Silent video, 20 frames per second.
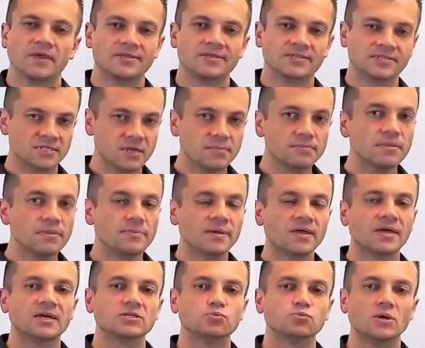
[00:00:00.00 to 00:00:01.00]
It's simply
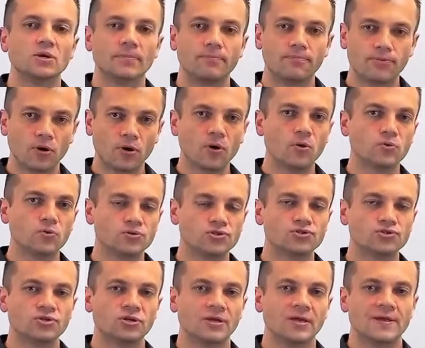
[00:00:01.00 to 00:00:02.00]
because we
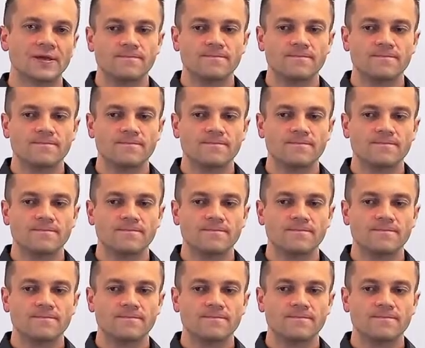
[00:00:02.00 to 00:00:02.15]
approach